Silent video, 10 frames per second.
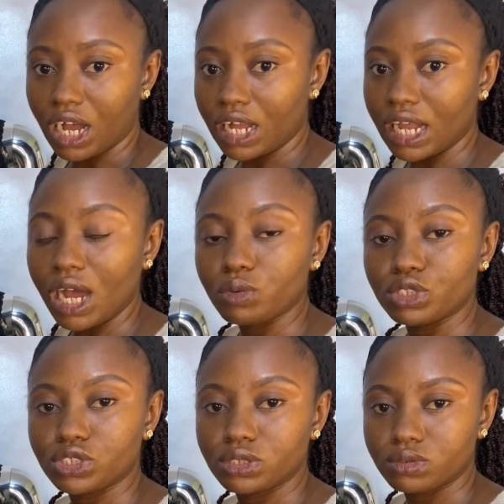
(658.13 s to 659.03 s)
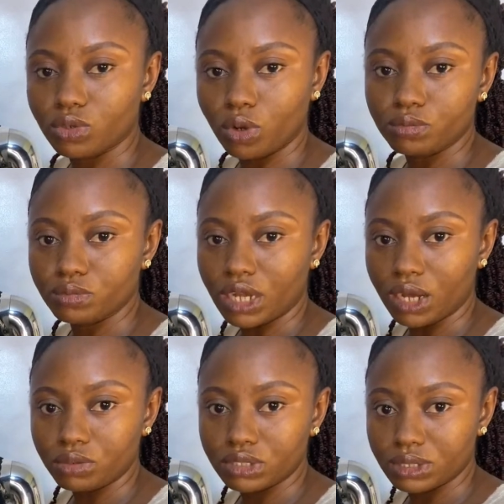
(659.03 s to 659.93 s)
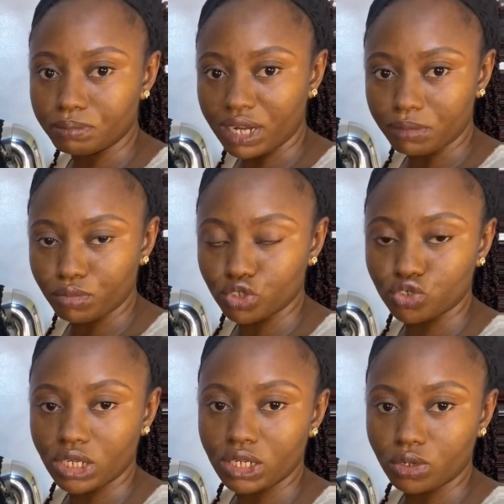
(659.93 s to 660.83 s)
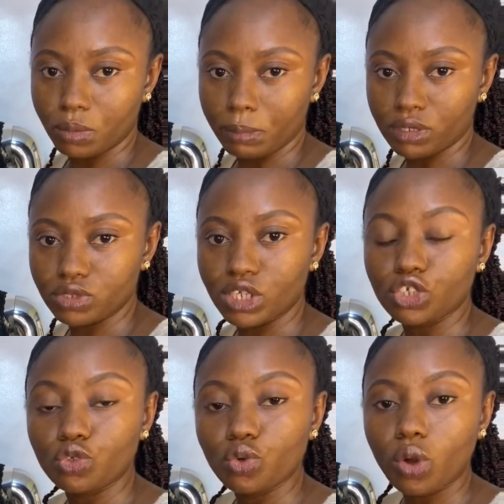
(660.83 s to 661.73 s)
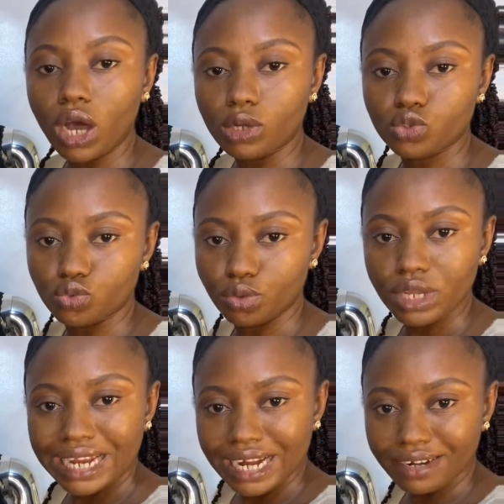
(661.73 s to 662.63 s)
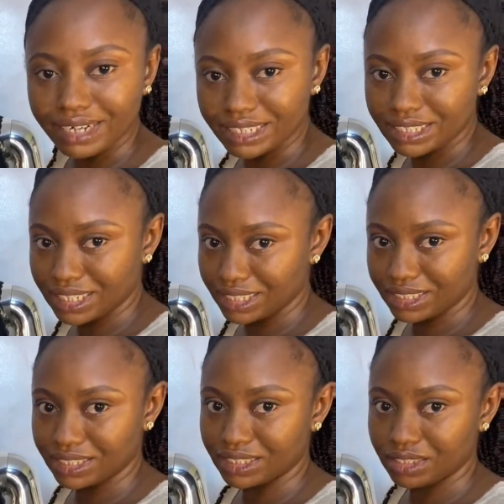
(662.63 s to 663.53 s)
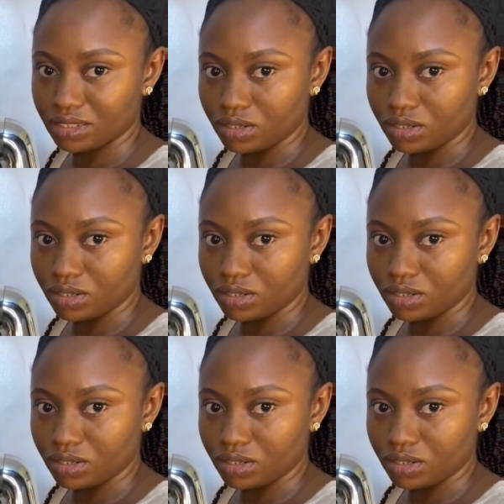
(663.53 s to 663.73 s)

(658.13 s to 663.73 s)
and how the back bulge usually come about, so that you know how to eradicate it.